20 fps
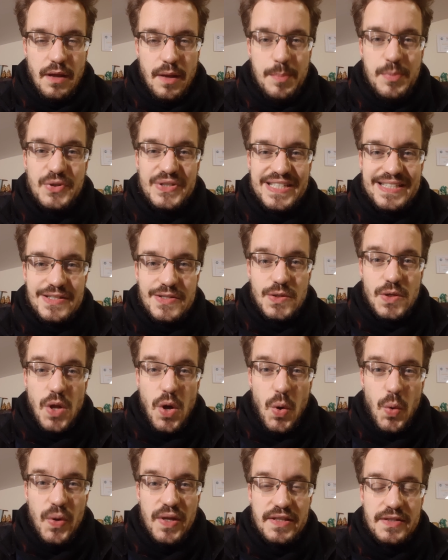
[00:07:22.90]
put into
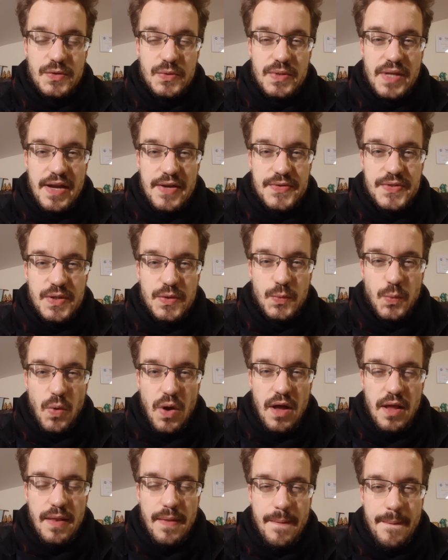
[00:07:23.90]
law in
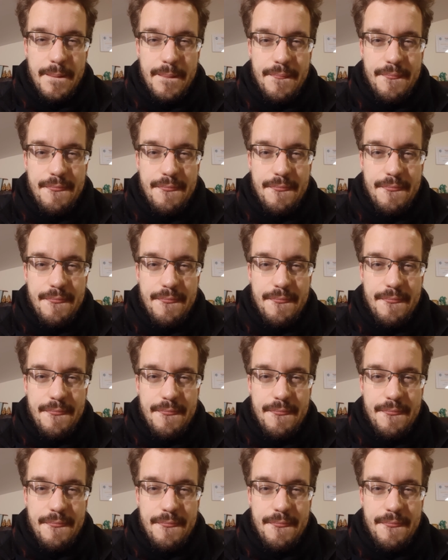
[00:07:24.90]
2001.